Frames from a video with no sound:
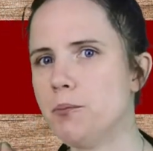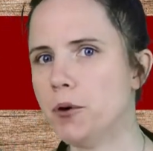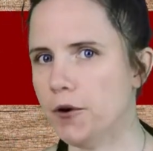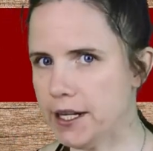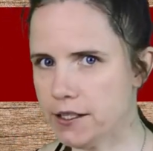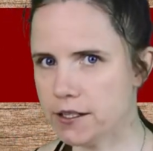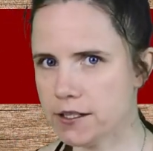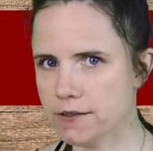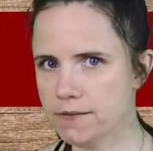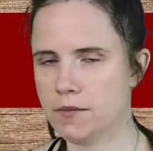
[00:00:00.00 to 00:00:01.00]

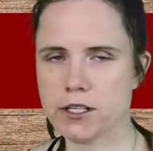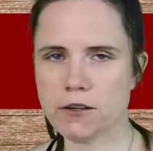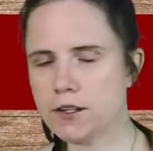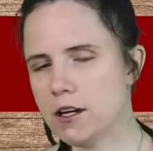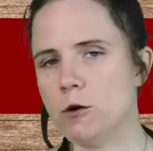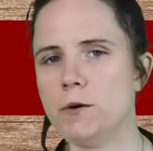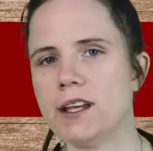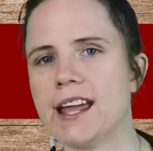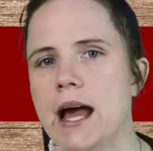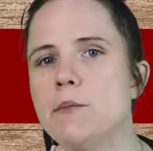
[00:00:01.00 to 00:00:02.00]
point. Don't go with
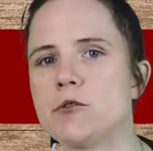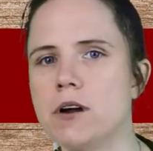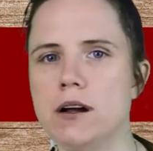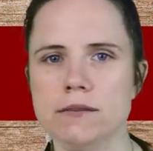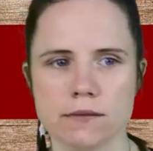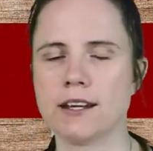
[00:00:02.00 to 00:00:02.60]
a camera.